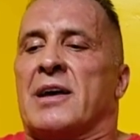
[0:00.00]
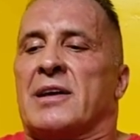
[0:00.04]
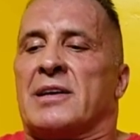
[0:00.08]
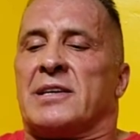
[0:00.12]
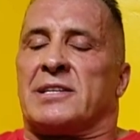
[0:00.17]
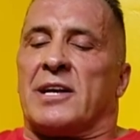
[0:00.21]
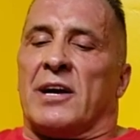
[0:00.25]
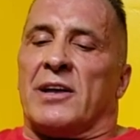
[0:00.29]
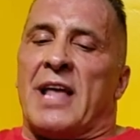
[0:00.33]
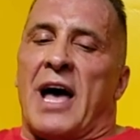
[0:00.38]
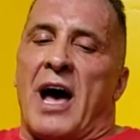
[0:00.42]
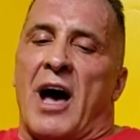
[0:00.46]

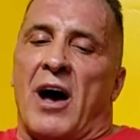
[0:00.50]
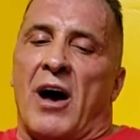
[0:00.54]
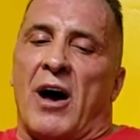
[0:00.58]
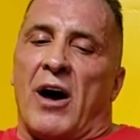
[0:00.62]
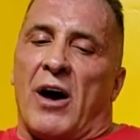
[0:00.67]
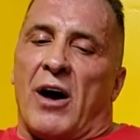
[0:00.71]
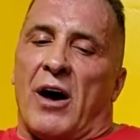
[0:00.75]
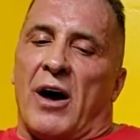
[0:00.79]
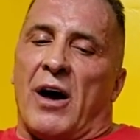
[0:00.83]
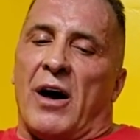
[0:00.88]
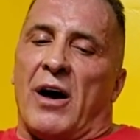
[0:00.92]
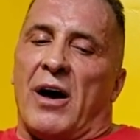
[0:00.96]
So
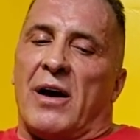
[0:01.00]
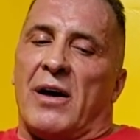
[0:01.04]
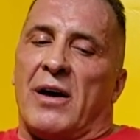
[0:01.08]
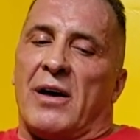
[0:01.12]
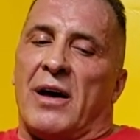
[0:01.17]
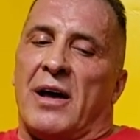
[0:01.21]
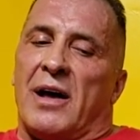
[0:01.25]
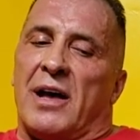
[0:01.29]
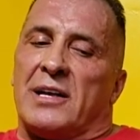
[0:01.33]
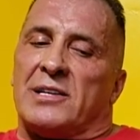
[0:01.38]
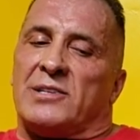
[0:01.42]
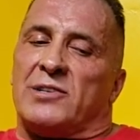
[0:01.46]
now,
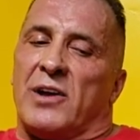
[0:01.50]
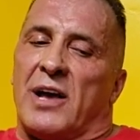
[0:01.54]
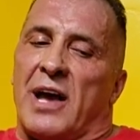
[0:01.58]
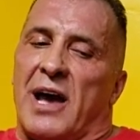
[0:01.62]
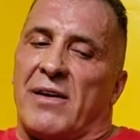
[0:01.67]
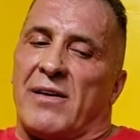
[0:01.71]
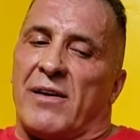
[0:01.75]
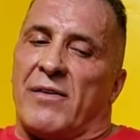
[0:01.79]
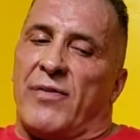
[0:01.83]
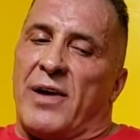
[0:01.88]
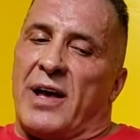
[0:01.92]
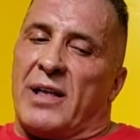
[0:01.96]
as you
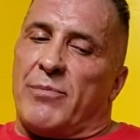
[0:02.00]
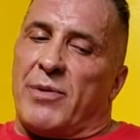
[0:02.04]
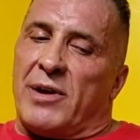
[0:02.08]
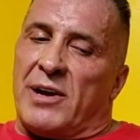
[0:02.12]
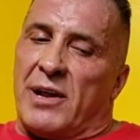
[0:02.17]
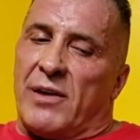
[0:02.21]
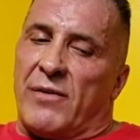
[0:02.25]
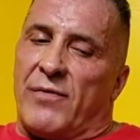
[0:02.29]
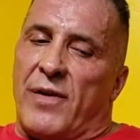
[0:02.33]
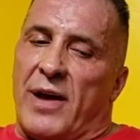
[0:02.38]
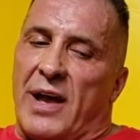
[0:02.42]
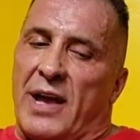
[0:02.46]
have a fat
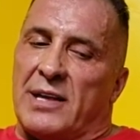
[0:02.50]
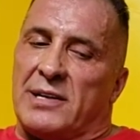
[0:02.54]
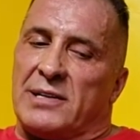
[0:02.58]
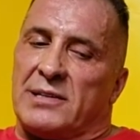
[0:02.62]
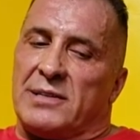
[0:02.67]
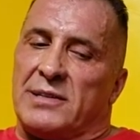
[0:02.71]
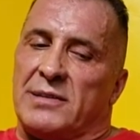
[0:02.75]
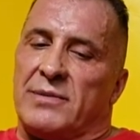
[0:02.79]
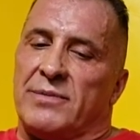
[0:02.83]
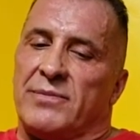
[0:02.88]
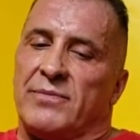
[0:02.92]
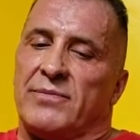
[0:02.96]
burning
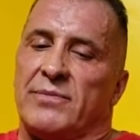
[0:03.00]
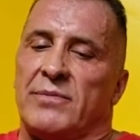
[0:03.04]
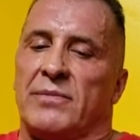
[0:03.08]
phase,